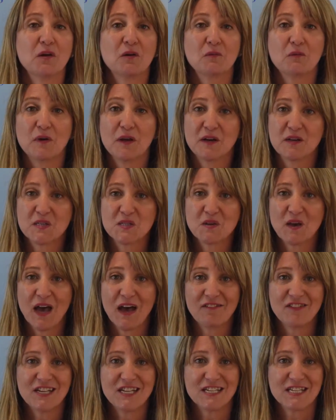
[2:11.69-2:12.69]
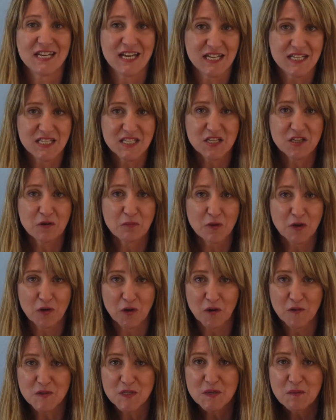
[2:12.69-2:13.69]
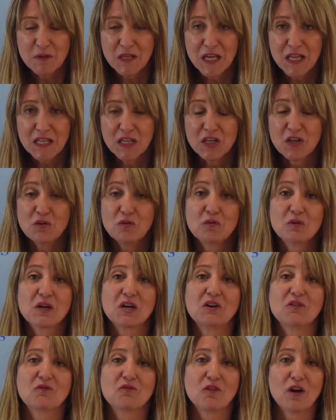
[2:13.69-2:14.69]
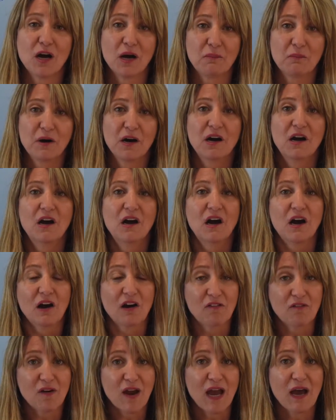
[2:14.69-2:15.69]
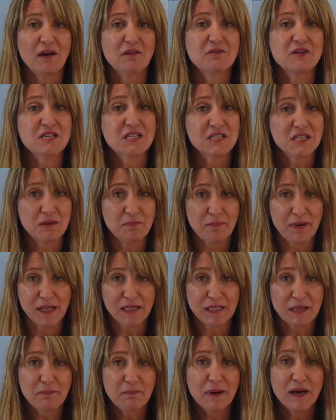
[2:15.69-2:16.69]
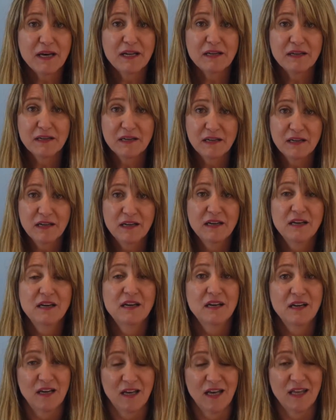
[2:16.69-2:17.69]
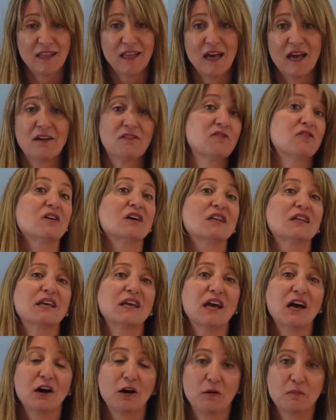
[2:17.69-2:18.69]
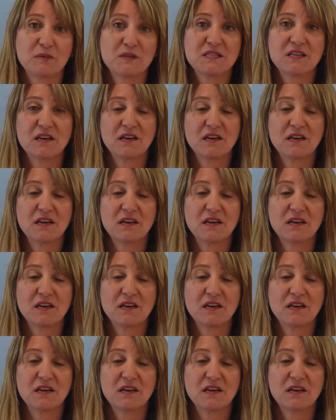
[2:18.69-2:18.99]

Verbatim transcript: We also have an intestinal mucosa blend that you can rub around the belly button and that really helps